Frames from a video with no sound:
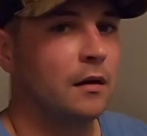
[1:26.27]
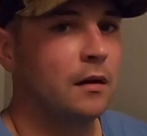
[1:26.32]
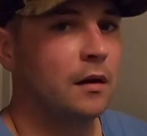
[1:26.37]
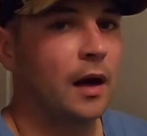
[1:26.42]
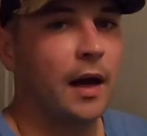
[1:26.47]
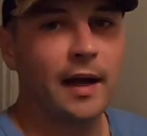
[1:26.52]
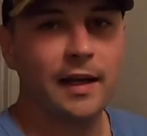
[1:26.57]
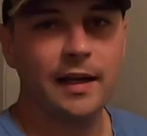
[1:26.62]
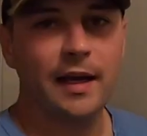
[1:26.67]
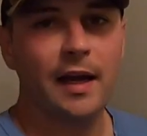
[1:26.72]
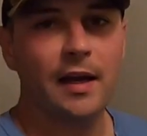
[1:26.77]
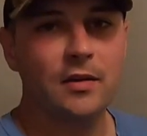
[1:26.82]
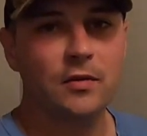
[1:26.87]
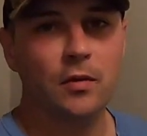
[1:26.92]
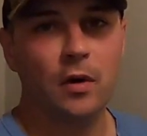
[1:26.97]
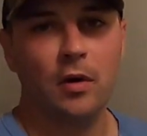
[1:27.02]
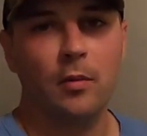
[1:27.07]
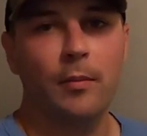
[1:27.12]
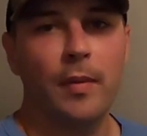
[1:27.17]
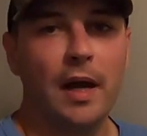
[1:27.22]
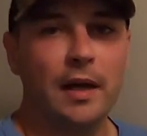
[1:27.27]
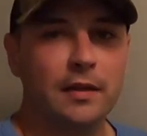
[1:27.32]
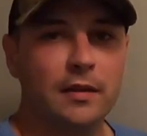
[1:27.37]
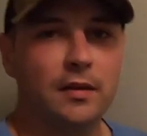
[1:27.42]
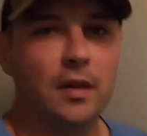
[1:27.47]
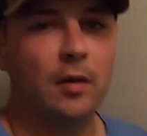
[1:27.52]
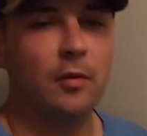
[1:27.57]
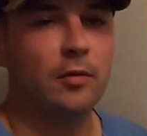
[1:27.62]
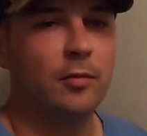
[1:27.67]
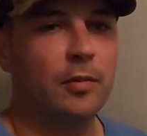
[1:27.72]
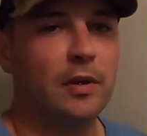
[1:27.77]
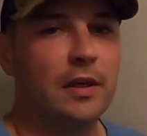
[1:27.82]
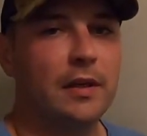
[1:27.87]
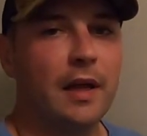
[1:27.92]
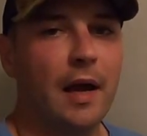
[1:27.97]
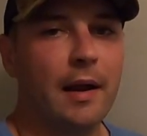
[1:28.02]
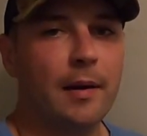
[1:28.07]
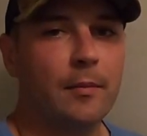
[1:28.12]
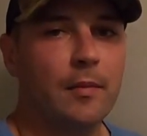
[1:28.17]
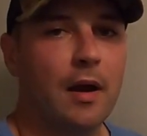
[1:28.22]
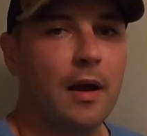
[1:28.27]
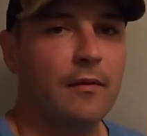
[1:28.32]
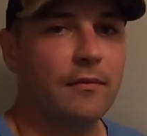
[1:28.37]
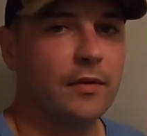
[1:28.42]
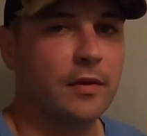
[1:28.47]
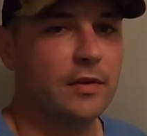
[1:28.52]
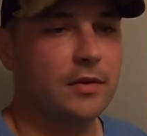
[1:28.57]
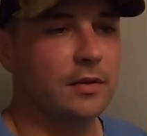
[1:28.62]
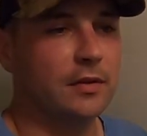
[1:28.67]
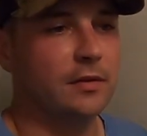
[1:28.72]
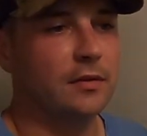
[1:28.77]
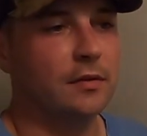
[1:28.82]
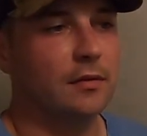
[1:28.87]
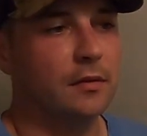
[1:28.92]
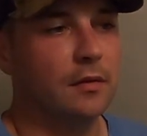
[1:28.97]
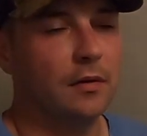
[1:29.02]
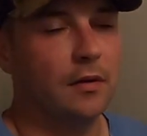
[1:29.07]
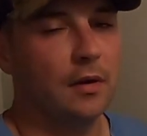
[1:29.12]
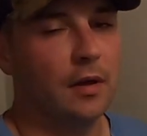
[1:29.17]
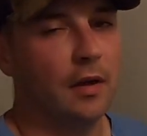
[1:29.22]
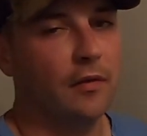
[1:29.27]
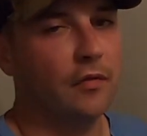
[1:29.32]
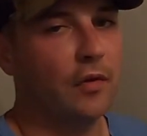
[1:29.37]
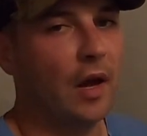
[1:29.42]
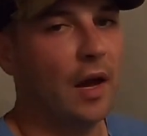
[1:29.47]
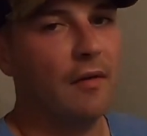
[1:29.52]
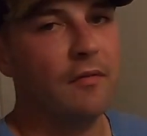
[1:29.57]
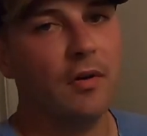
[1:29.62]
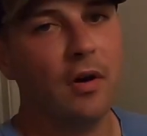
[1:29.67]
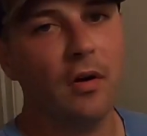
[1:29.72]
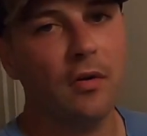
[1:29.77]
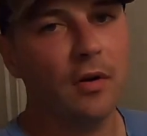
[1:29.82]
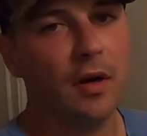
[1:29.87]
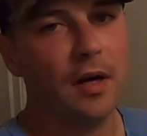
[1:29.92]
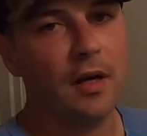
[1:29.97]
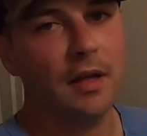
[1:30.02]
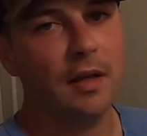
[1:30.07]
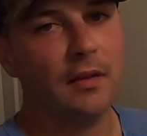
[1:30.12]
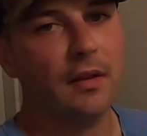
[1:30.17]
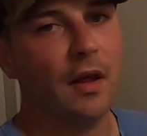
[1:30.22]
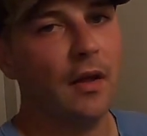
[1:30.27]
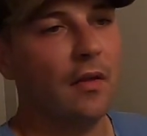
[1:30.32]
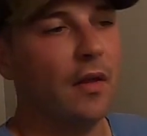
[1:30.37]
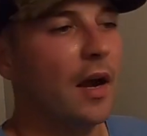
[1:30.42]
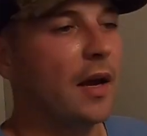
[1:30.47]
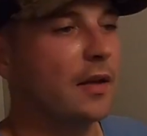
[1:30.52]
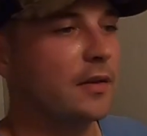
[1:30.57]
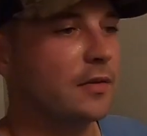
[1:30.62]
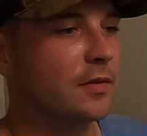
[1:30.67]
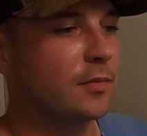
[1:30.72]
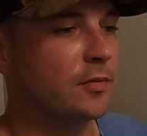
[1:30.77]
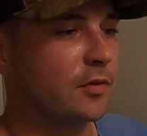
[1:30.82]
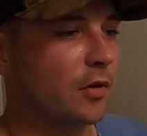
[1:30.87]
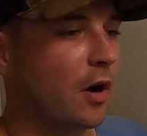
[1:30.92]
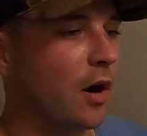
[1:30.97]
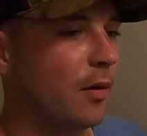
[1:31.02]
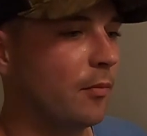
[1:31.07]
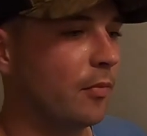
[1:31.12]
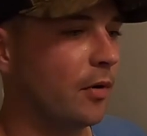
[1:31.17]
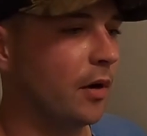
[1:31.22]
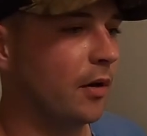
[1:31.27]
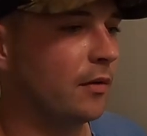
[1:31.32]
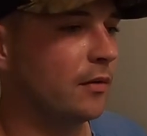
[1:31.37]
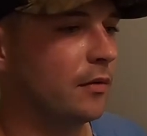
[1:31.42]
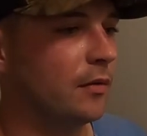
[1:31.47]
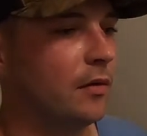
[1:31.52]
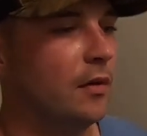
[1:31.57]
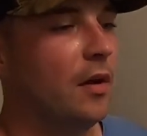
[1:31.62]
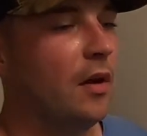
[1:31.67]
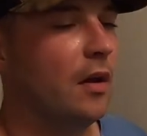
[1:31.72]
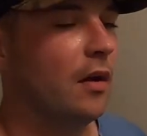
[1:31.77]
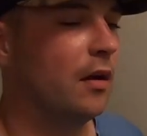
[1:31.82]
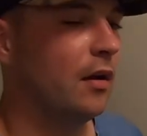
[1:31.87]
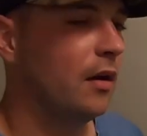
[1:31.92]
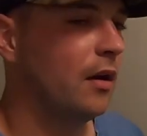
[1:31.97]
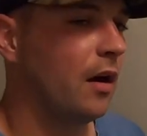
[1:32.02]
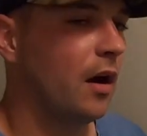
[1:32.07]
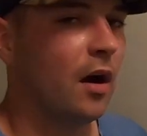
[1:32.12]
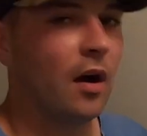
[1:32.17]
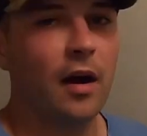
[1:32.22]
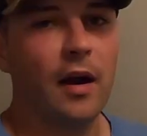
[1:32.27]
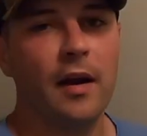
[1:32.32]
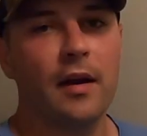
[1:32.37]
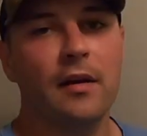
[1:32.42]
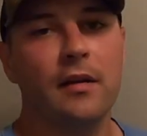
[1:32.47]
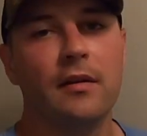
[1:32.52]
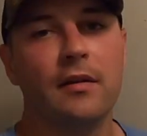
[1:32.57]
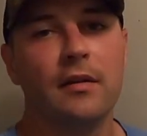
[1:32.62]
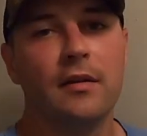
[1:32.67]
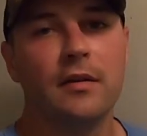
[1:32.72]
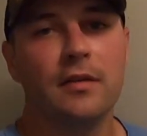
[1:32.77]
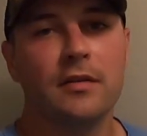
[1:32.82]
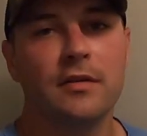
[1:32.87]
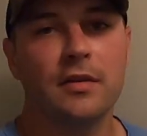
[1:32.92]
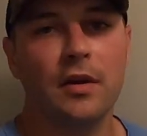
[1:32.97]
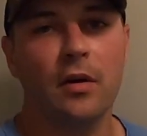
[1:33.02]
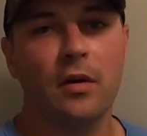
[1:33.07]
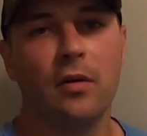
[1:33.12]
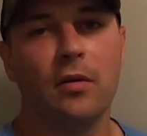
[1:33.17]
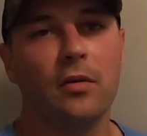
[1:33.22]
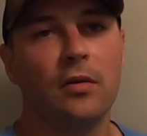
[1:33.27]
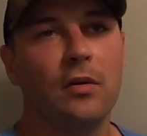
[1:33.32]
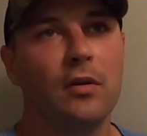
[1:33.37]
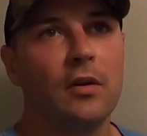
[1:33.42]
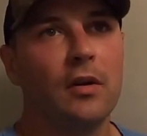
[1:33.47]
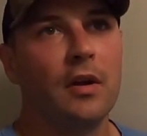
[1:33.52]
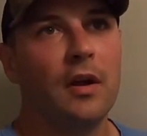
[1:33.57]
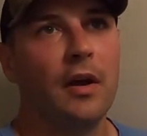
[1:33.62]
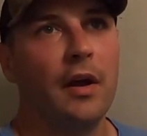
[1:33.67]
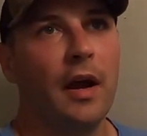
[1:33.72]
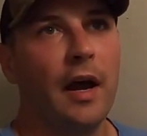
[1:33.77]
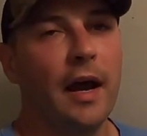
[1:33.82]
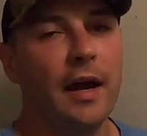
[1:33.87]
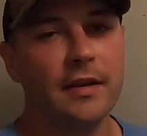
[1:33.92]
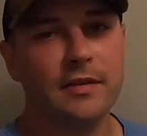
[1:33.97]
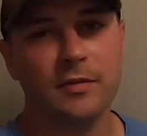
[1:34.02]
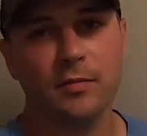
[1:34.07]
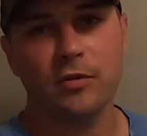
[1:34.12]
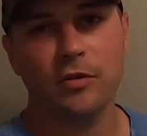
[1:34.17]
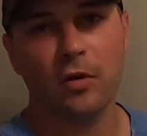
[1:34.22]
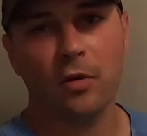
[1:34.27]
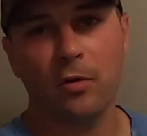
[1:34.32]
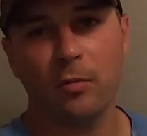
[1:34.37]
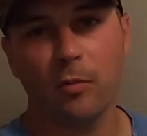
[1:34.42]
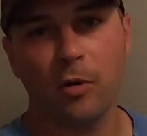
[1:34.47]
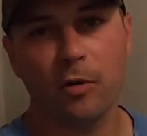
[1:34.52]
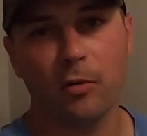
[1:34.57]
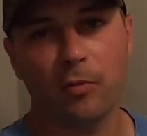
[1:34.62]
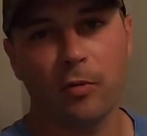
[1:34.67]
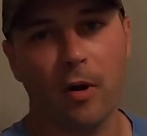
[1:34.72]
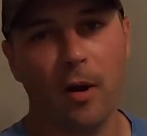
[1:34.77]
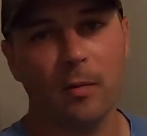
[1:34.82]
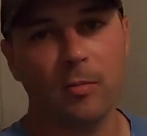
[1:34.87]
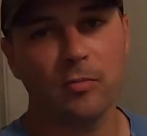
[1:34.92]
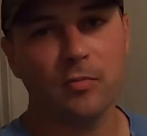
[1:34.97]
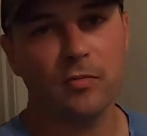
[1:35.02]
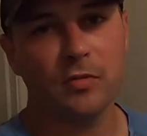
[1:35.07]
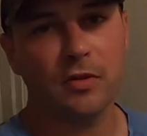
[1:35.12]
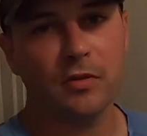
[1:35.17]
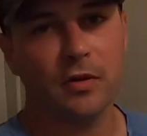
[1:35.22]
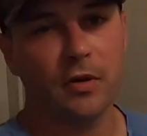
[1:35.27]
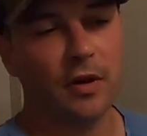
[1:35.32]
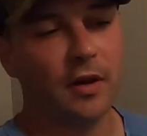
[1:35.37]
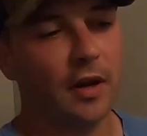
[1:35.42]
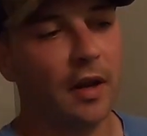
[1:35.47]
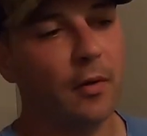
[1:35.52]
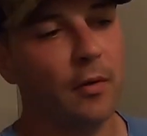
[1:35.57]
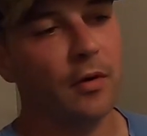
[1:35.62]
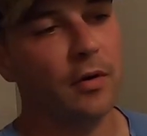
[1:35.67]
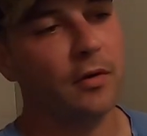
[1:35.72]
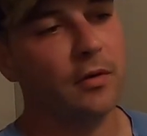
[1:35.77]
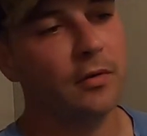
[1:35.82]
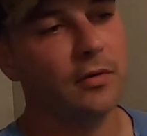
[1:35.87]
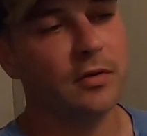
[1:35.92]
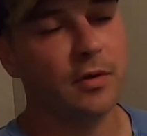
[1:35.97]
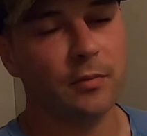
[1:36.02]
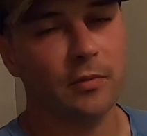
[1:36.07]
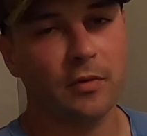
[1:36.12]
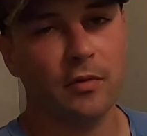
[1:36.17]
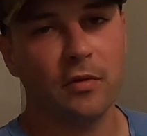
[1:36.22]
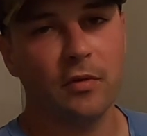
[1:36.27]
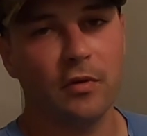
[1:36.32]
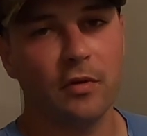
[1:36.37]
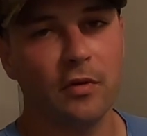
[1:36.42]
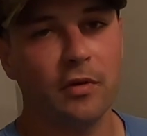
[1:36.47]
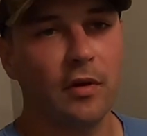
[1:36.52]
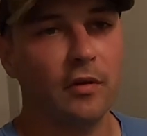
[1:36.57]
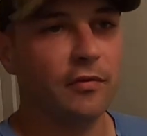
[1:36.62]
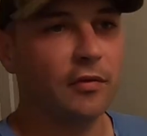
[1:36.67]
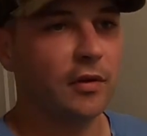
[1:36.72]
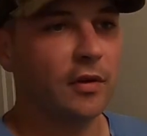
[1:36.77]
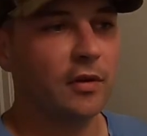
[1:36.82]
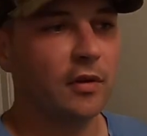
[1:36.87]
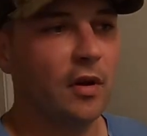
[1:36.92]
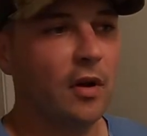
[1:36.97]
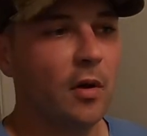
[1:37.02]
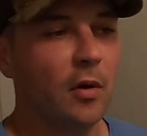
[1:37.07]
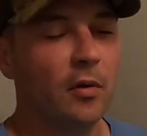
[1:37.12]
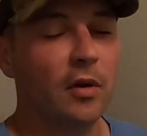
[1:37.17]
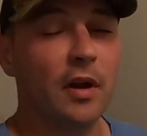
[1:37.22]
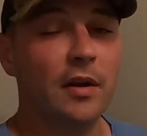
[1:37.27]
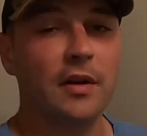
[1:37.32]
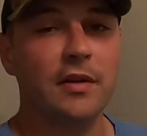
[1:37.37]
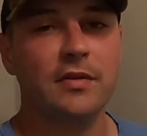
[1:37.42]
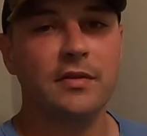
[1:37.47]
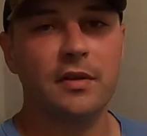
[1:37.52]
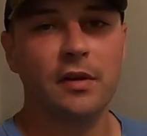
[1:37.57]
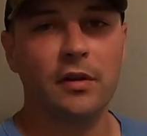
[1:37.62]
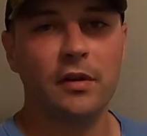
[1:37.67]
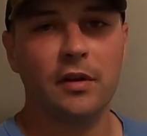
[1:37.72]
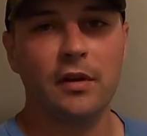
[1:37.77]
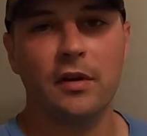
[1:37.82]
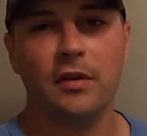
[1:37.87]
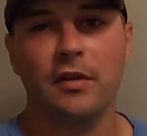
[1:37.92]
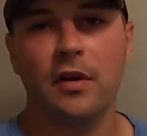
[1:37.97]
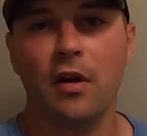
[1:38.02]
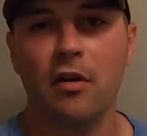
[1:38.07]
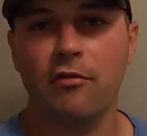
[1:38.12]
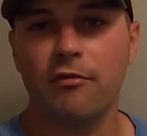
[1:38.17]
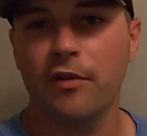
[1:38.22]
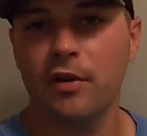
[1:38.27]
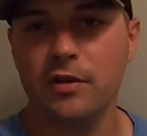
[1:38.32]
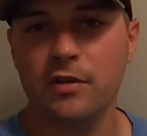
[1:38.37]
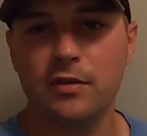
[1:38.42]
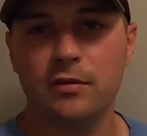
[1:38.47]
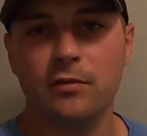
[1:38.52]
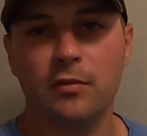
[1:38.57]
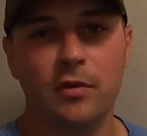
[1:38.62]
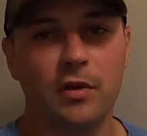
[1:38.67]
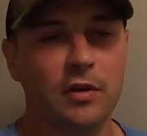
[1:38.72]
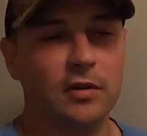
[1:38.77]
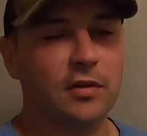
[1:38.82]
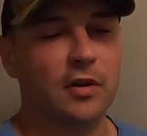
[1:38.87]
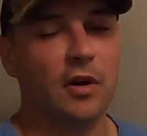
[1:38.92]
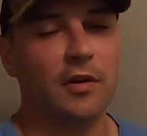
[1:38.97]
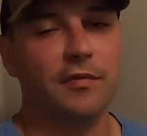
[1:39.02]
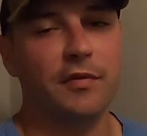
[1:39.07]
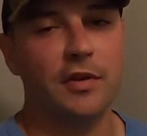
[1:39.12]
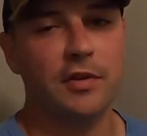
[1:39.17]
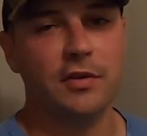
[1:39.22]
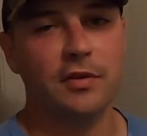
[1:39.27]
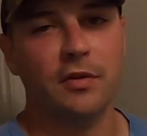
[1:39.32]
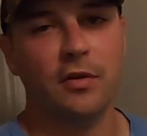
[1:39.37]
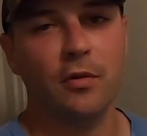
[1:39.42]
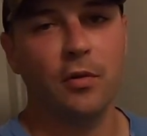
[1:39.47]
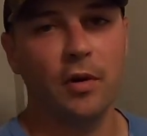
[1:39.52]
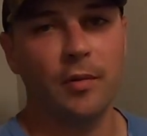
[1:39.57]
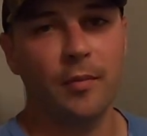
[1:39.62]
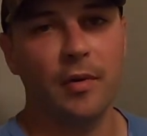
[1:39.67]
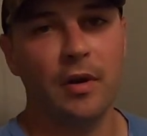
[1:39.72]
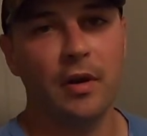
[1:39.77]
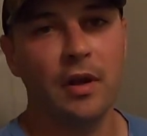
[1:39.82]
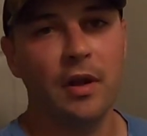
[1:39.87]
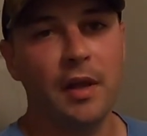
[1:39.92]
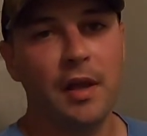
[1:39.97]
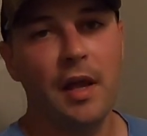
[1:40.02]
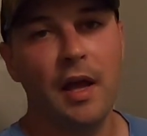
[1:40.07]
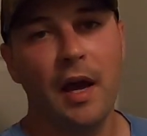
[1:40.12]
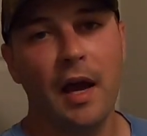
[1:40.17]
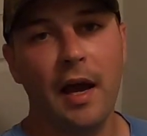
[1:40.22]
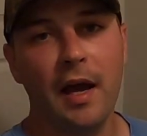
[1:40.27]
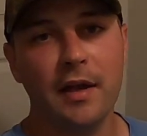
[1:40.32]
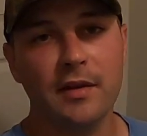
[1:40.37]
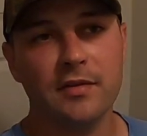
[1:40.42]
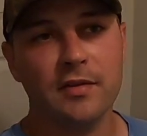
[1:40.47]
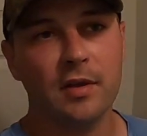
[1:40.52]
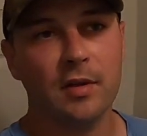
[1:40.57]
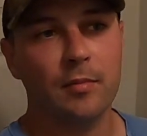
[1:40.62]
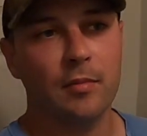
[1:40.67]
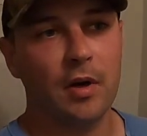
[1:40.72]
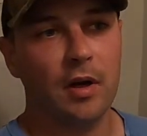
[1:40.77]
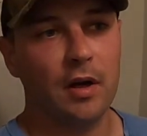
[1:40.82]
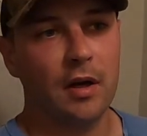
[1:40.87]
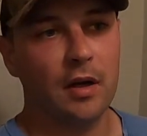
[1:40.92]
Hi guys, welcome back to WB Dynamite Fishing. If you haven't already, hit that like and subscribe button. Alright, so I had some trolling motor problems, so today we're going to do something a little different. We're not necessarily going to talk fishing, we're going to talk fishing equipment. I had some